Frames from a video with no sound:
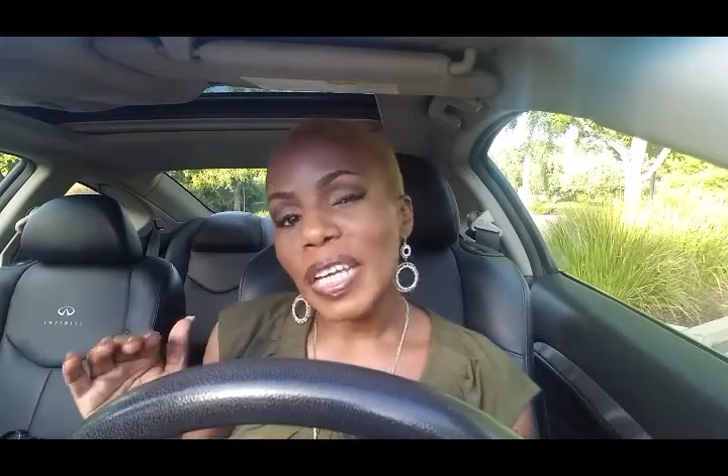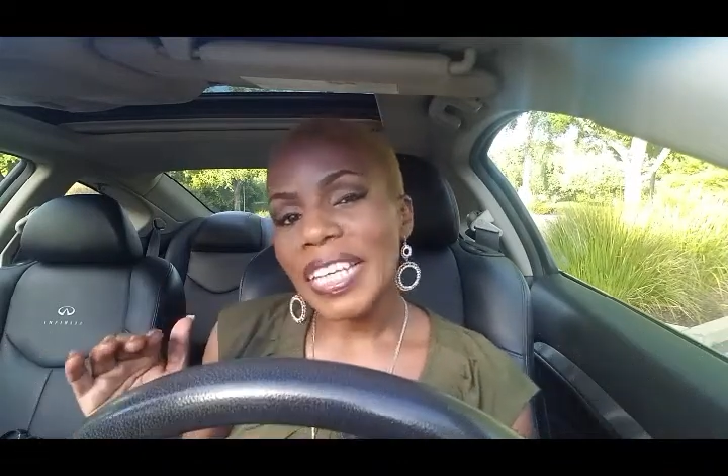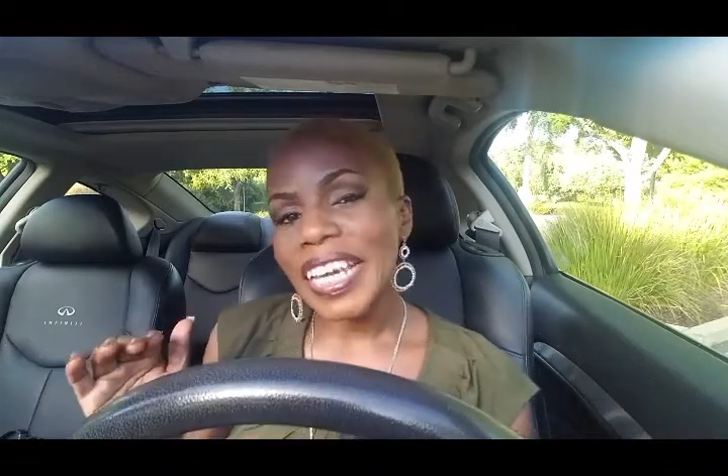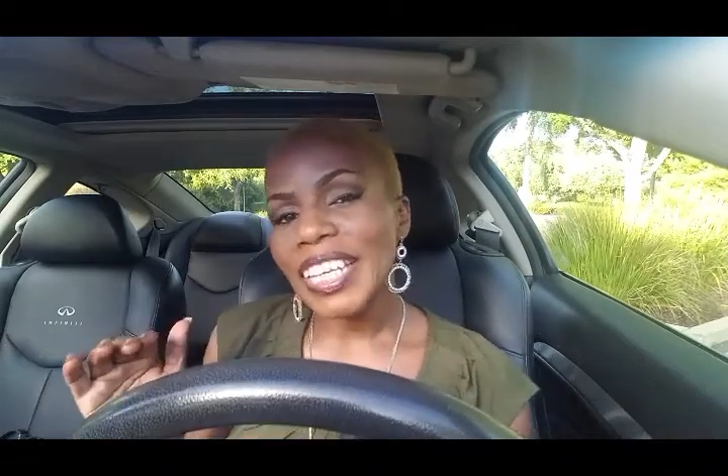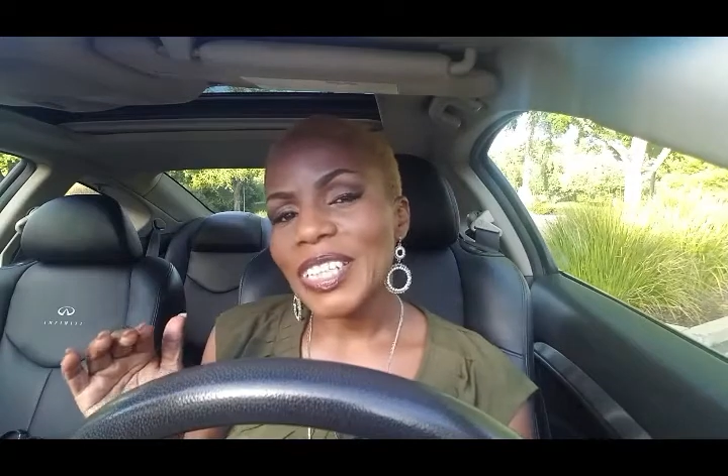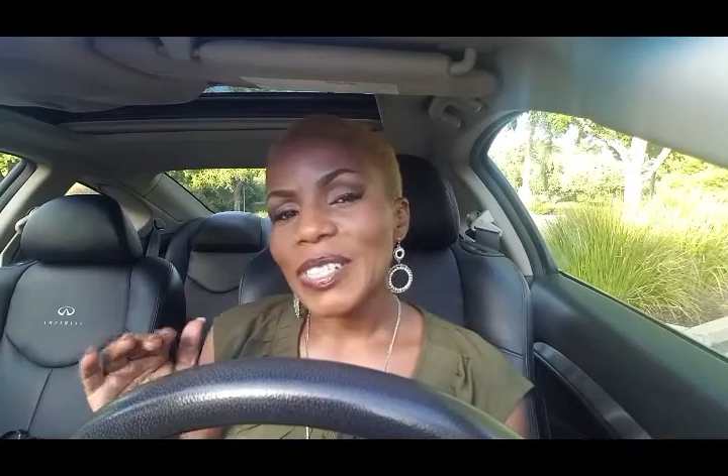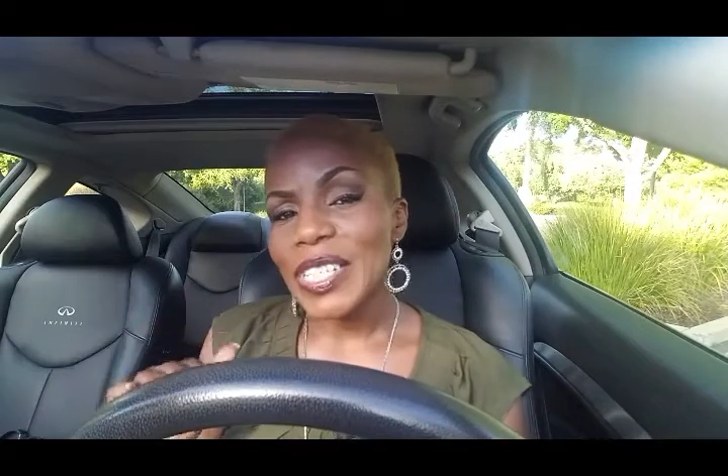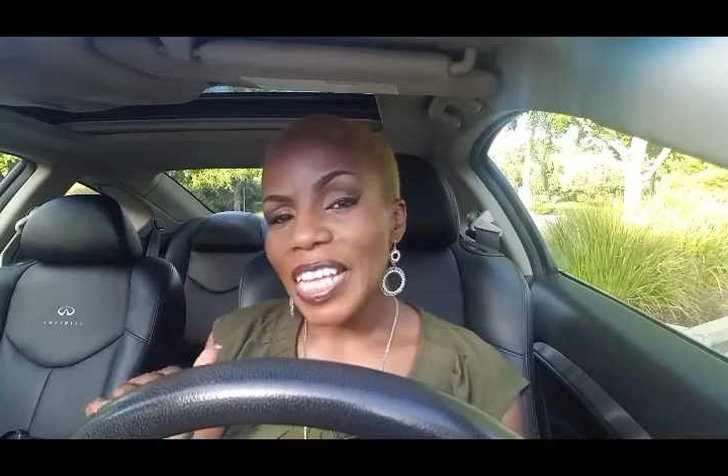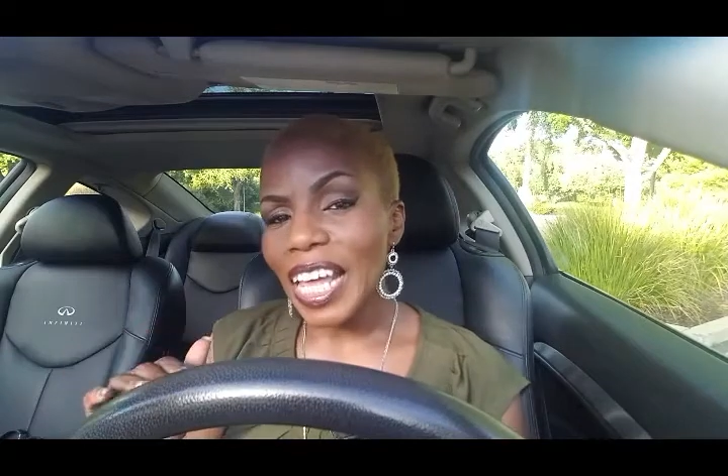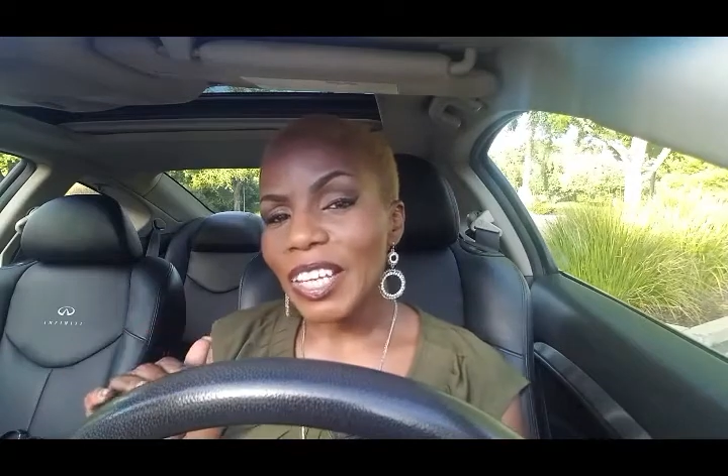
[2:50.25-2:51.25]
can get your
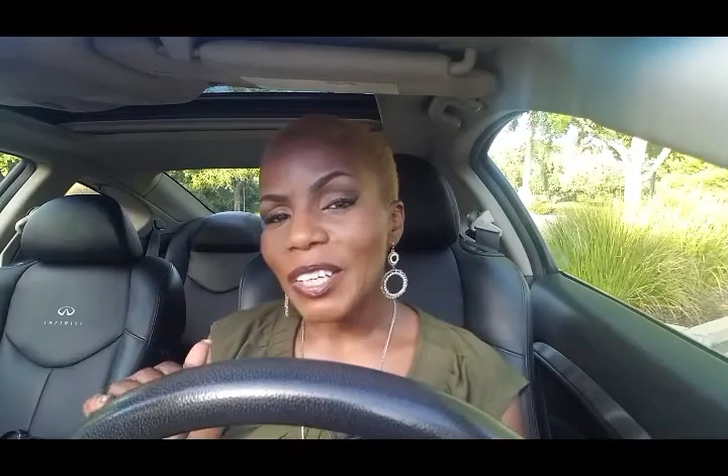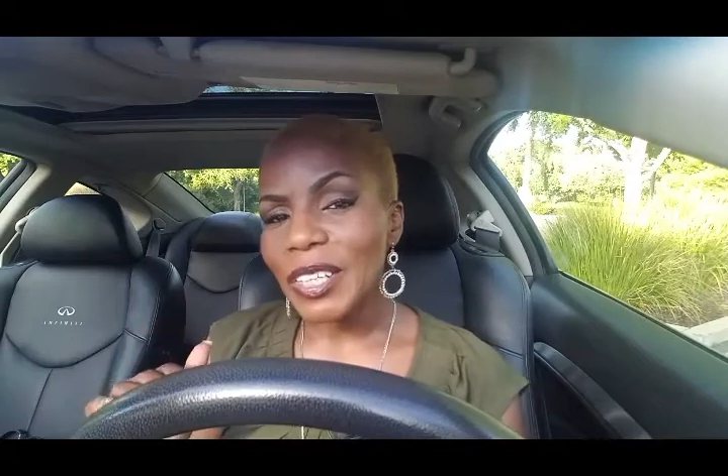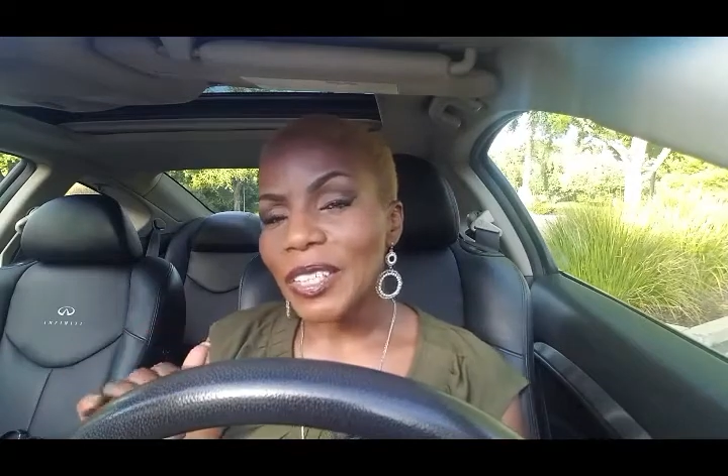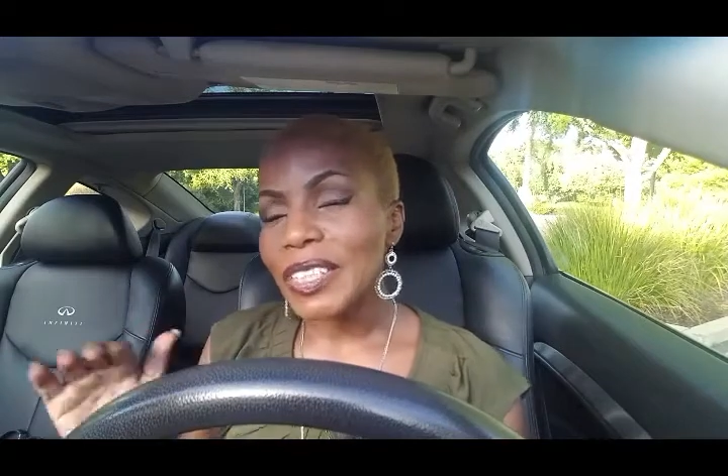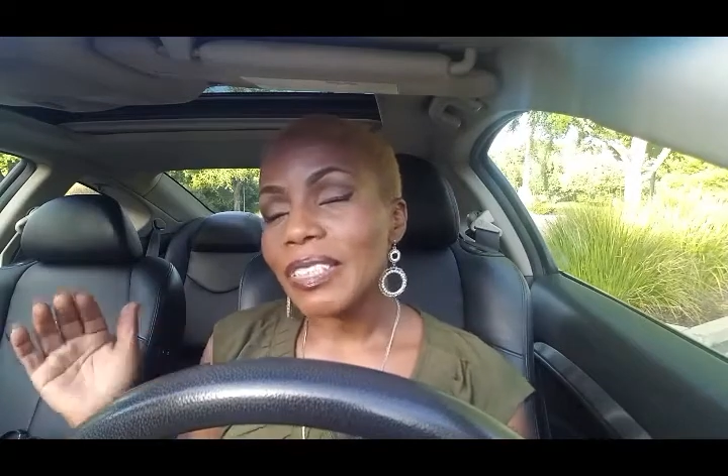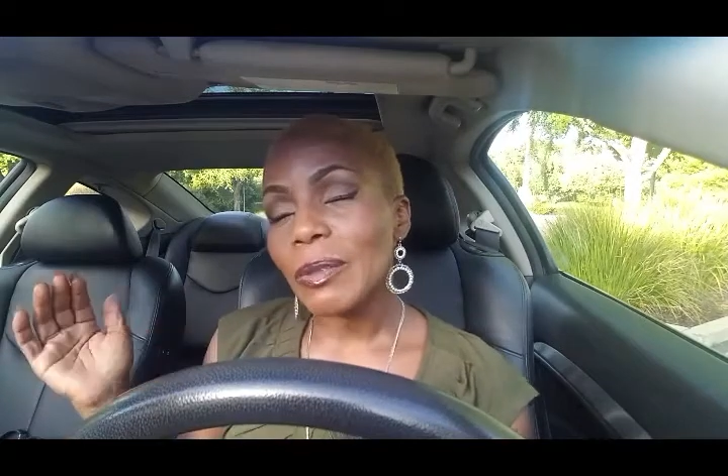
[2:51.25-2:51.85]
seller,